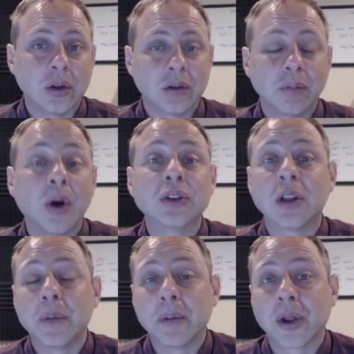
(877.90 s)
most of
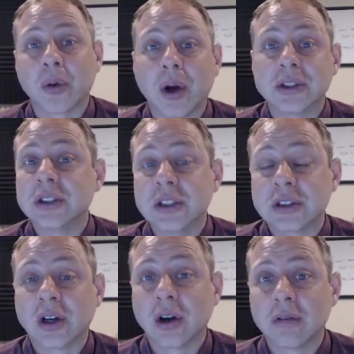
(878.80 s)
the people that are watching
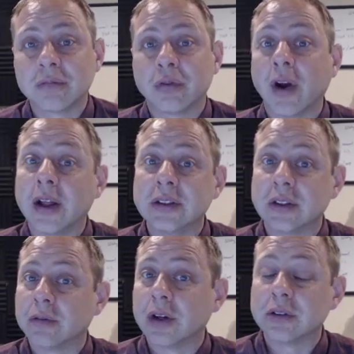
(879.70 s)
this are friends
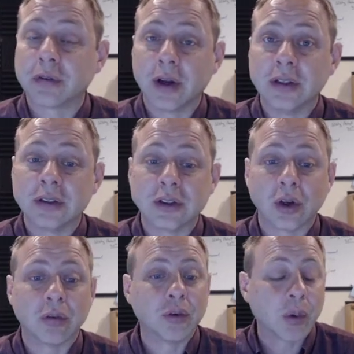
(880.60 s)
and friends of friends, and
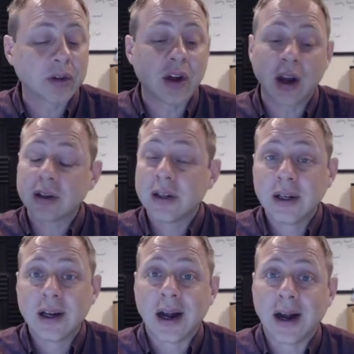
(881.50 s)
so if you want to talk,
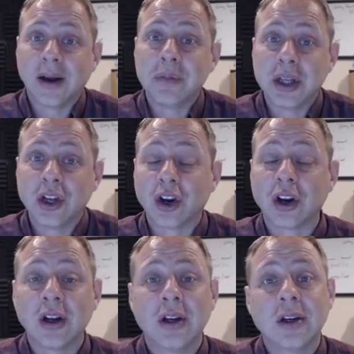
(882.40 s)
I'm
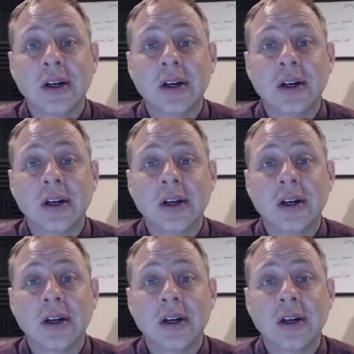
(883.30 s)
here.